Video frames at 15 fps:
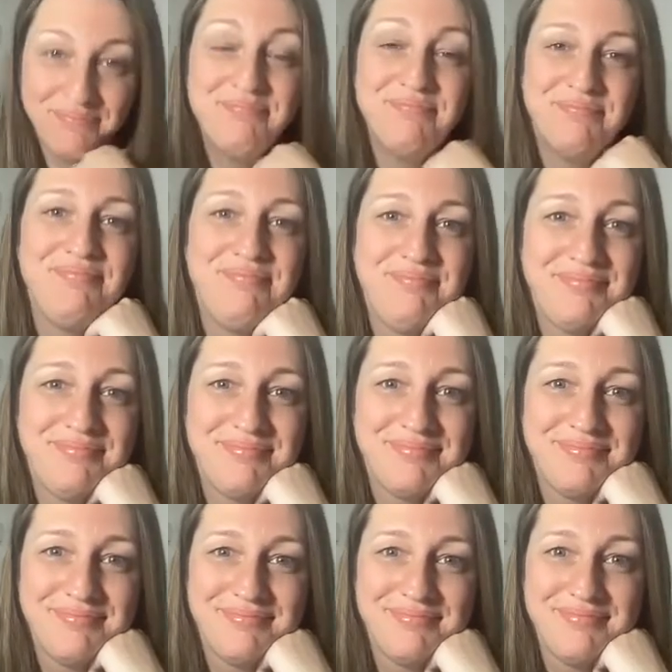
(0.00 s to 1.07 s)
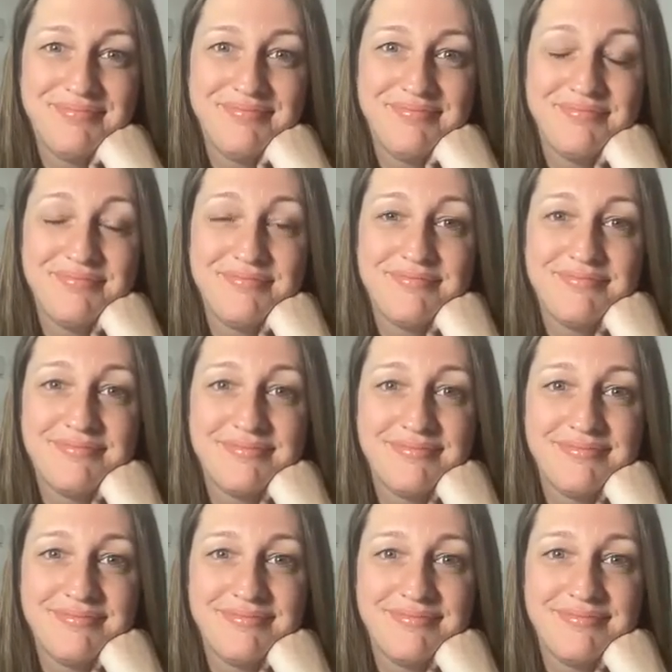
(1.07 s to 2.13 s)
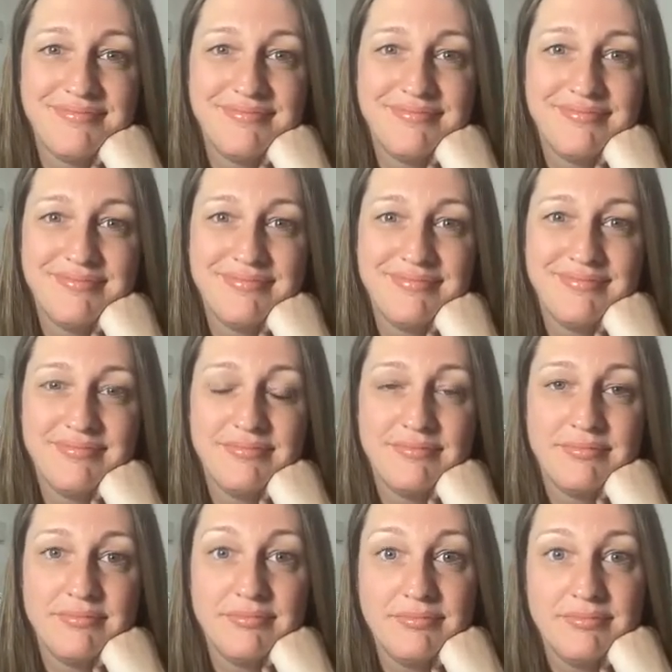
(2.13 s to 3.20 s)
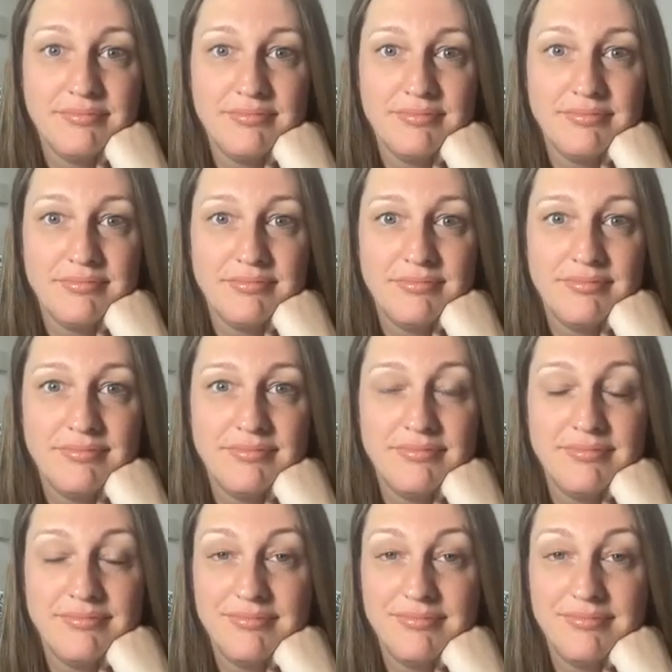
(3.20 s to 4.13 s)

The person shown says nothing.